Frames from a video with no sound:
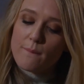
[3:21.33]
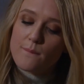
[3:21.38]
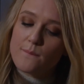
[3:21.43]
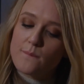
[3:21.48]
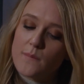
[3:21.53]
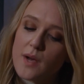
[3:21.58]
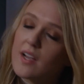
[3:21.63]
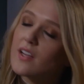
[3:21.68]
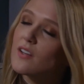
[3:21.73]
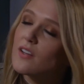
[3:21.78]

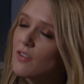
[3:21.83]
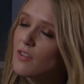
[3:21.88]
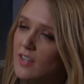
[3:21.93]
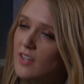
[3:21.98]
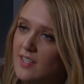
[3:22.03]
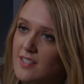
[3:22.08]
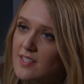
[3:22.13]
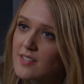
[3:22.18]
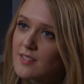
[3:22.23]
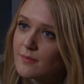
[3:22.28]
My
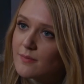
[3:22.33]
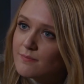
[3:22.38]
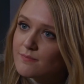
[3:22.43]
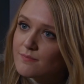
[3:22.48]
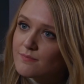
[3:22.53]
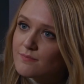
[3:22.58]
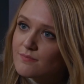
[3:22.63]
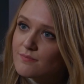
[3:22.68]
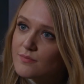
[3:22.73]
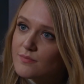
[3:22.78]
advice,
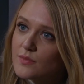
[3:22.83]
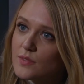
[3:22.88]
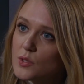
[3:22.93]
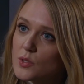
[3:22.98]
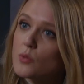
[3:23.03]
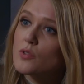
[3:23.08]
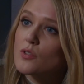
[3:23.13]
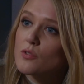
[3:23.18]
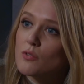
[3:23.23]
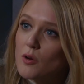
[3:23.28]

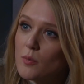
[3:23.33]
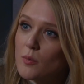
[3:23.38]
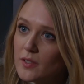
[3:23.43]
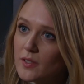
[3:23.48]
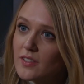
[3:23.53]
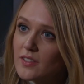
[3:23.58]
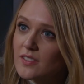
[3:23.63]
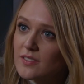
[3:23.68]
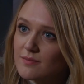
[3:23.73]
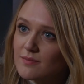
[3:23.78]
talk to
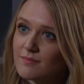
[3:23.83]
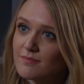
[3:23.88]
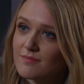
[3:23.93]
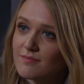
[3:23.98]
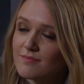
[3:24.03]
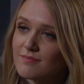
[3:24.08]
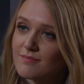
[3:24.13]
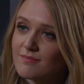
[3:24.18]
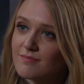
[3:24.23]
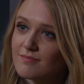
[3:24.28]
Robert.
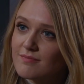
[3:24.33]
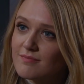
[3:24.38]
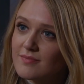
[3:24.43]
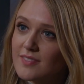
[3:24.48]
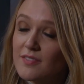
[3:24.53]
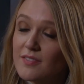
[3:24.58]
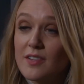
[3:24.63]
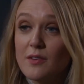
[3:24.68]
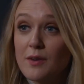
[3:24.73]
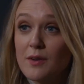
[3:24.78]

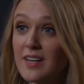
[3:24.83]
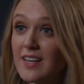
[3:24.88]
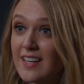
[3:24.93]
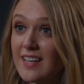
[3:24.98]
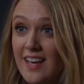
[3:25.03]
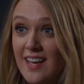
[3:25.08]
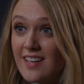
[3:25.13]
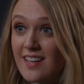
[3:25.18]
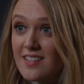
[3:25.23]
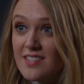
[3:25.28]
If he really
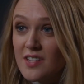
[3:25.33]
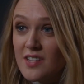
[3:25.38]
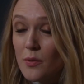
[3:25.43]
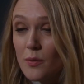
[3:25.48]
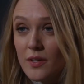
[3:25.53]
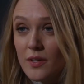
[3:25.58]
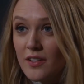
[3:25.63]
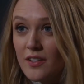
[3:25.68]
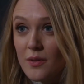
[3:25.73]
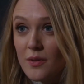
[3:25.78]
cares, he'll
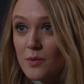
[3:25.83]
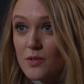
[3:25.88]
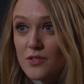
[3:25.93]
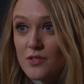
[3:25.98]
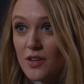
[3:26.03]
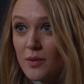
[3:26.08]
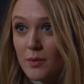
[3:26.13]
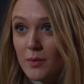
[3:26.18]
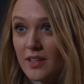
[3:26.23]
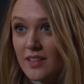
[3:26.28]
want to know what's
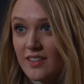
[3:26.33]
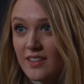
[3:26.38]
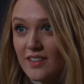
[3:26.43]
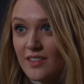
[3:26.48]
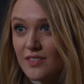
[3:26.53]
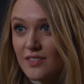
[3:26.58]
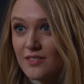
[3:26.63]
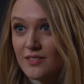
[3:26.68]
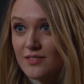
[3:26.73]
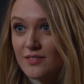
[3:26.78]
troubling you.